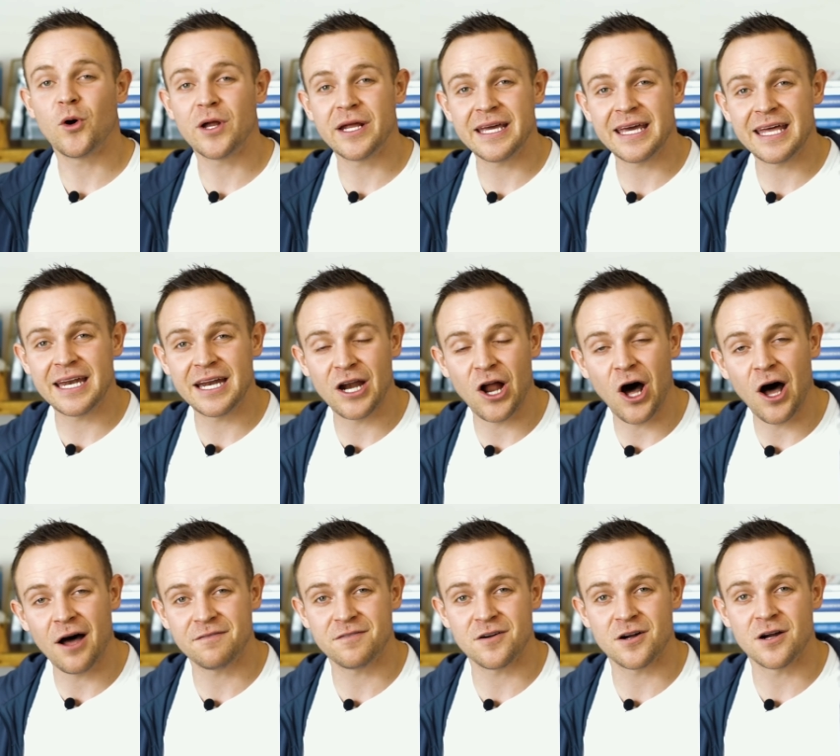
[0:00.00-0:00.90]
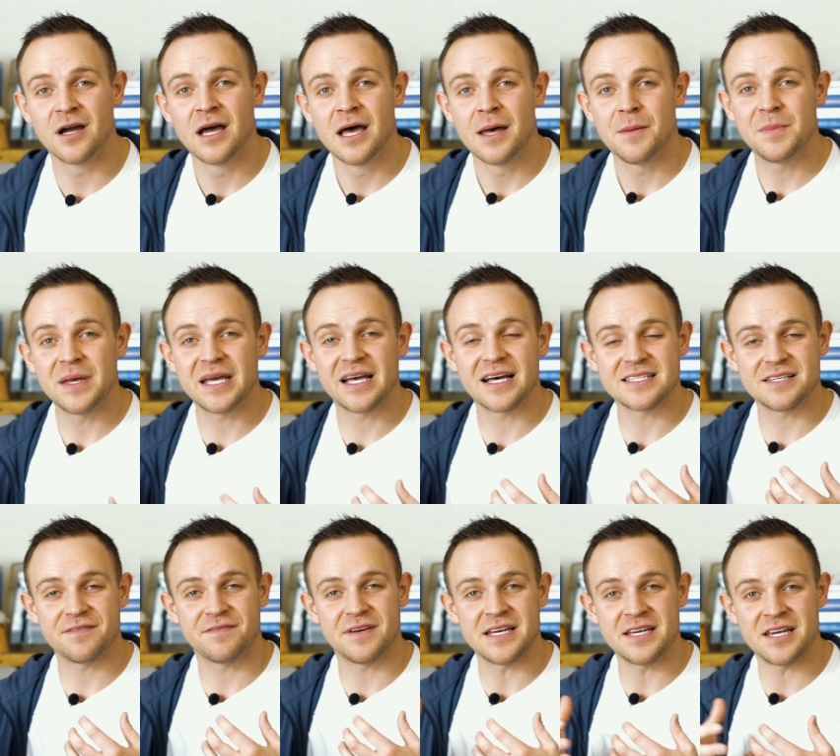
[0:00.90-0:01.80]
putting in an offer
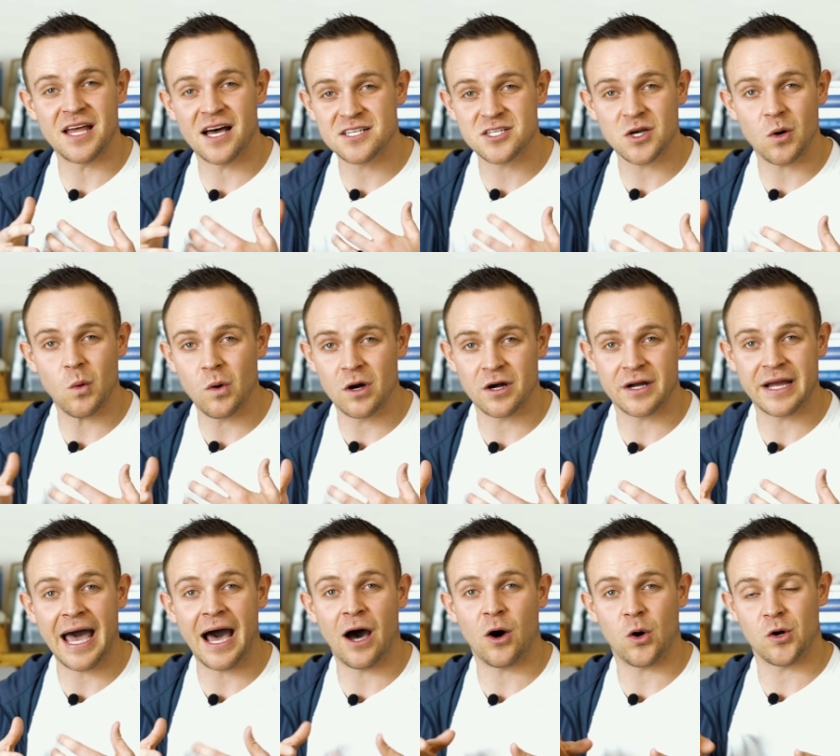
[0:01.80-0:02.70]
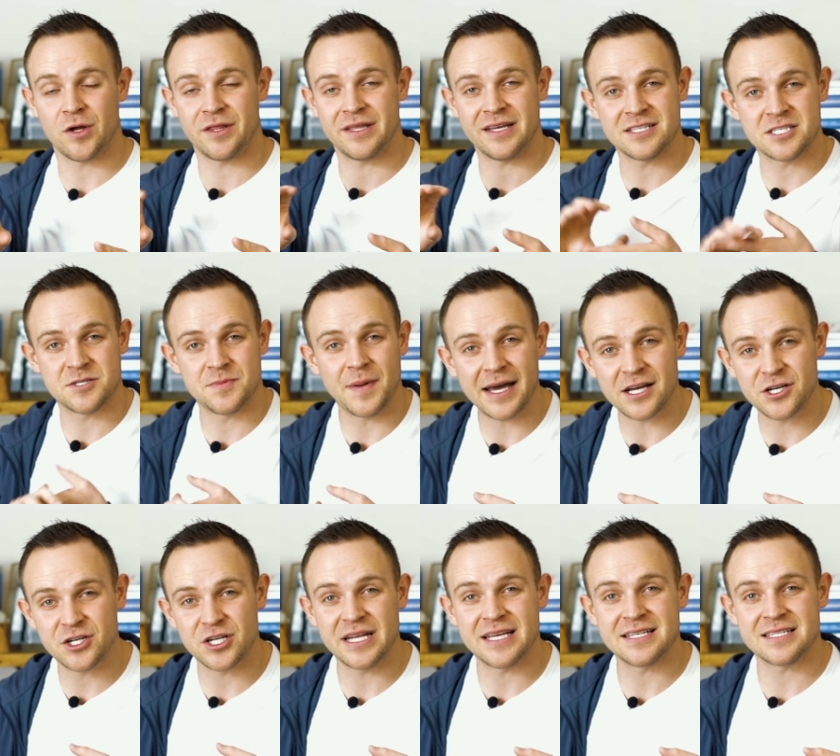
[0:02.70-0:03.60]
because if it doesn't work out or the
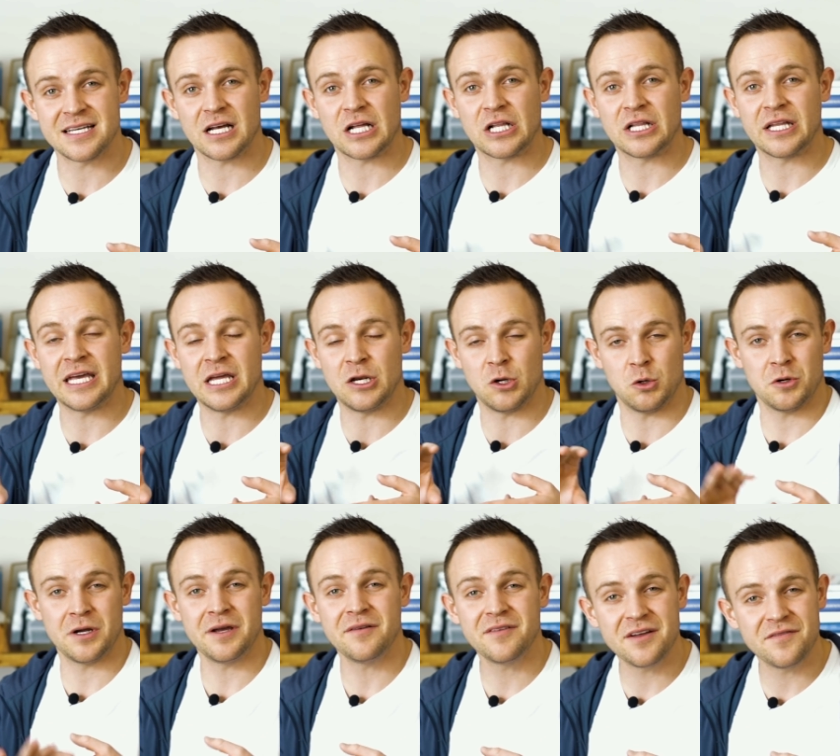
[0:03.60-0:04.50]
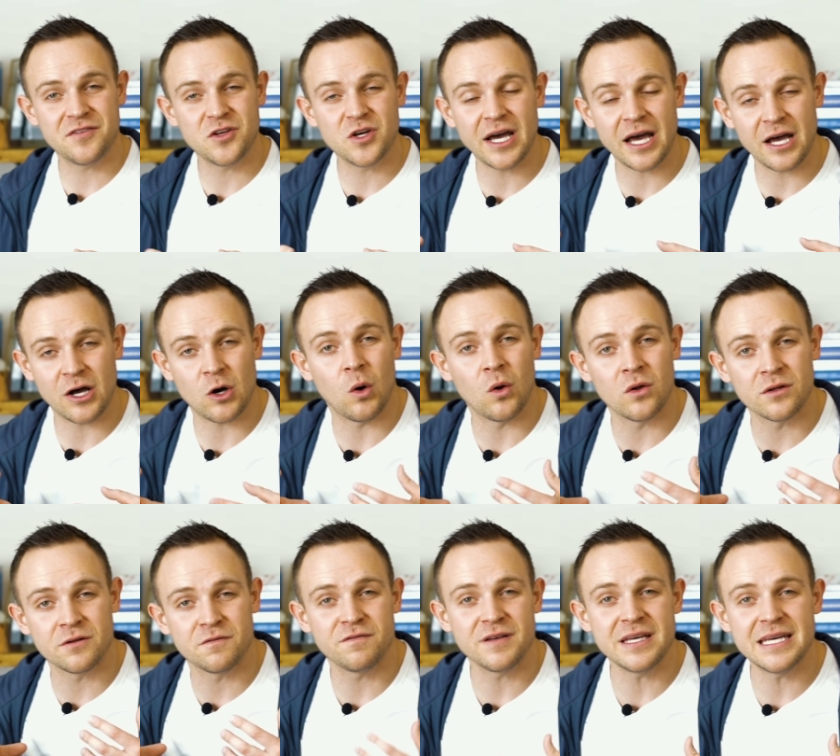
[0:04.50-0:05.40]
inspection isn't clean, or even if you get
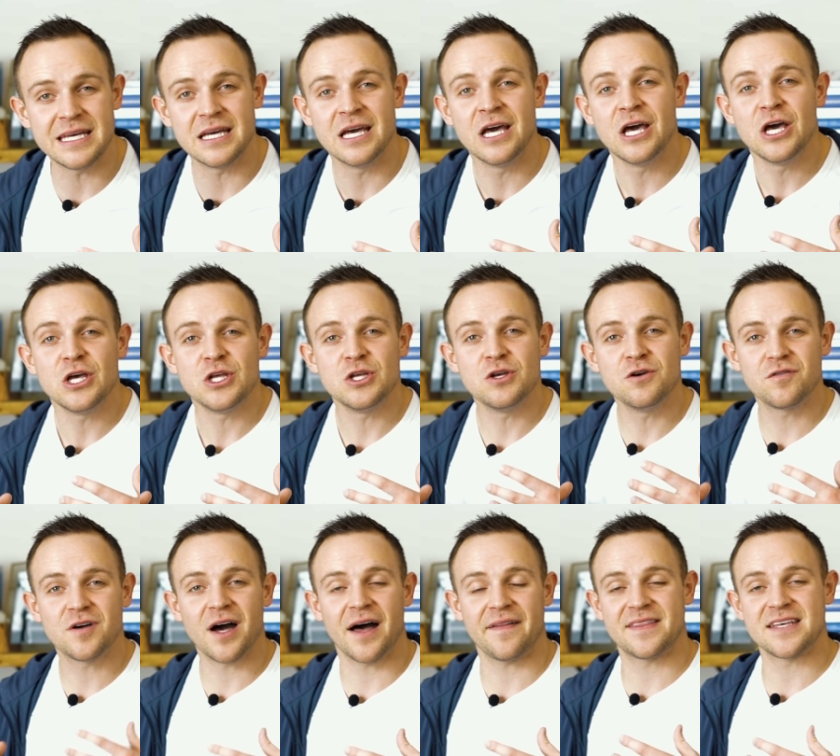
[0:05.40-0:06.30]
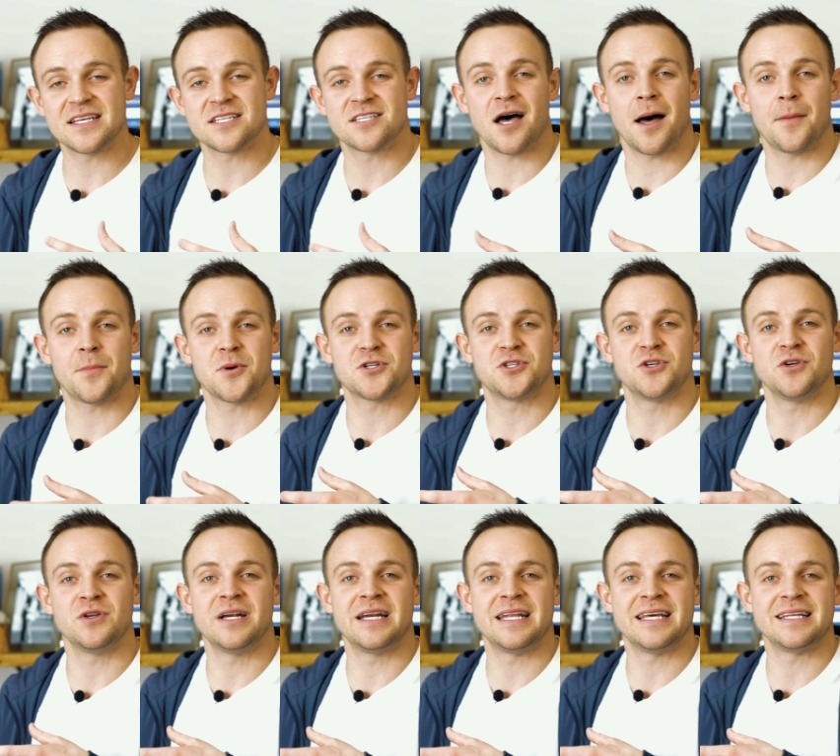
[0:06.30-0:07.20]
cold feet, you've got this
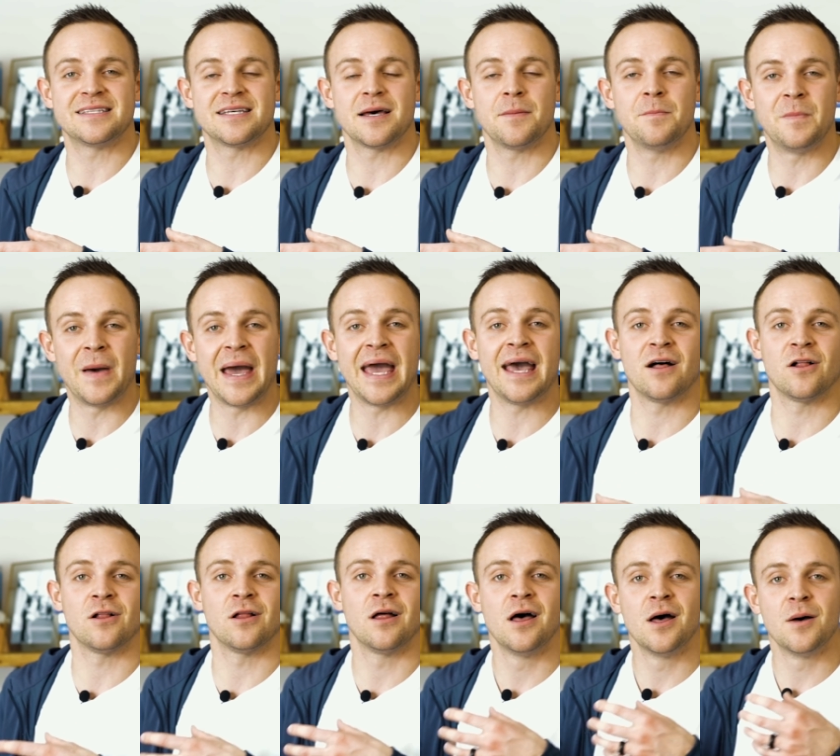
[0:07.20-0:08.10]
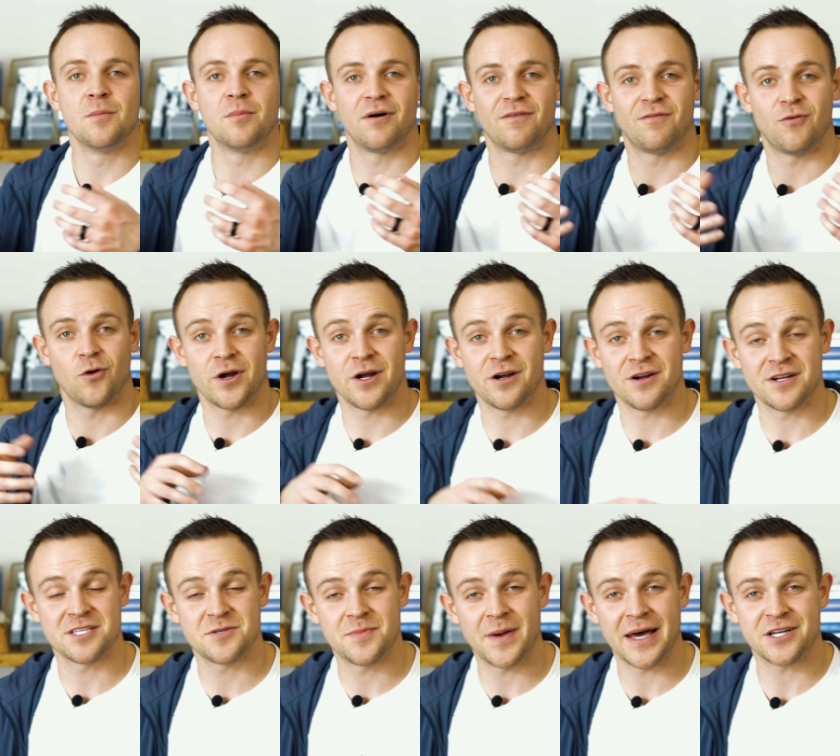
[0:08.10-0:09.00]
opportunity to bail before your
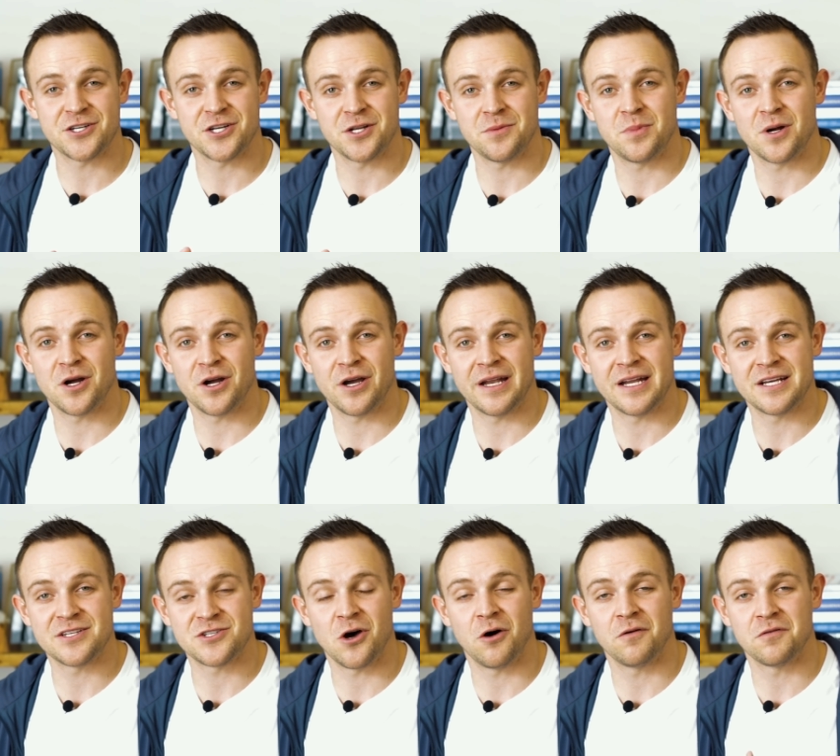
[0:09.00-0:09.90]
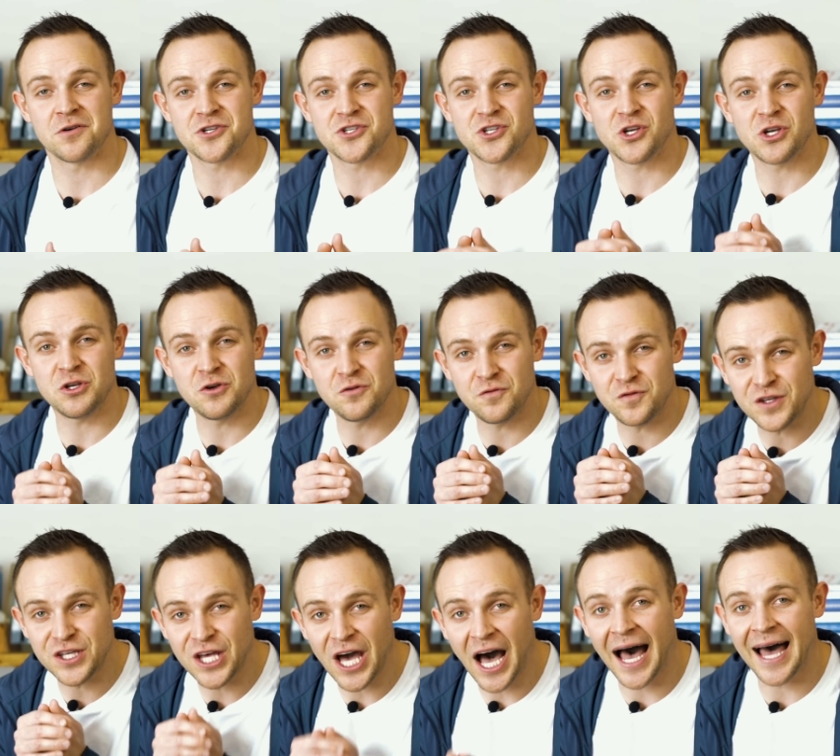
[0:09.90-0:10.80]
inspection period is over. So
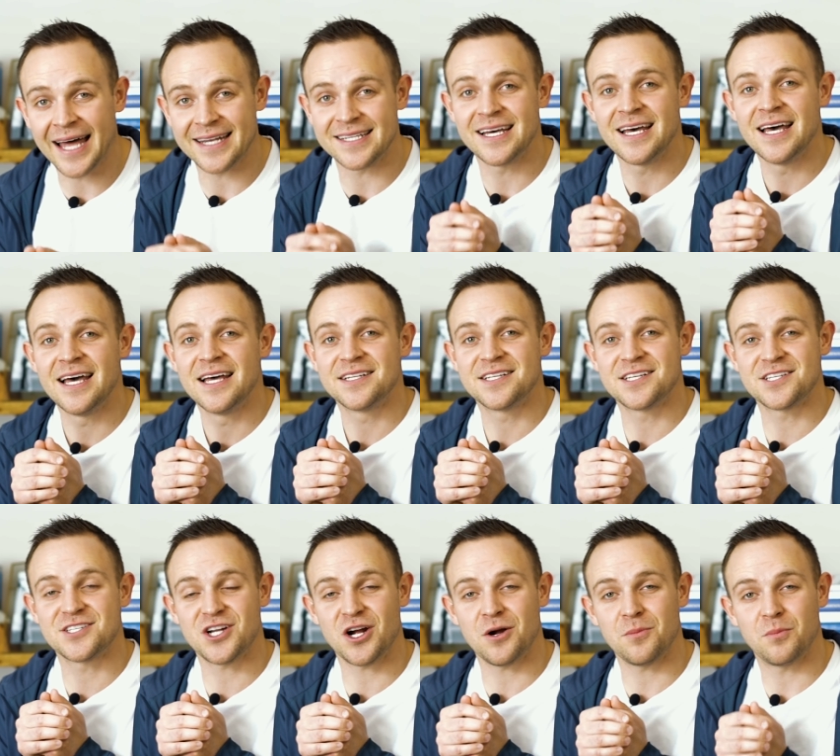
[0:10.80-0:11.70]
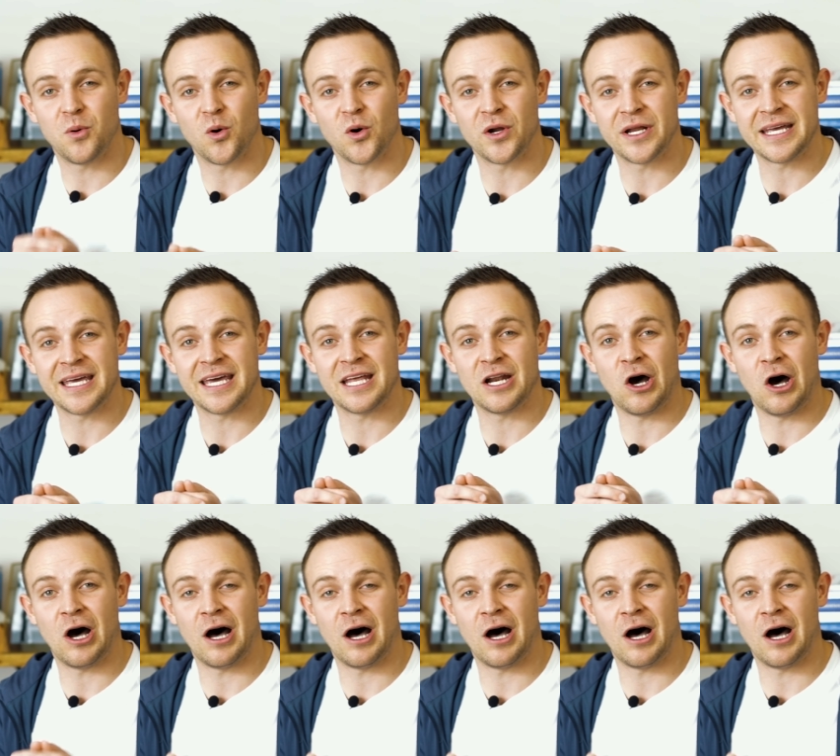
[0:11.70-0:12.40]
you've got to start putting in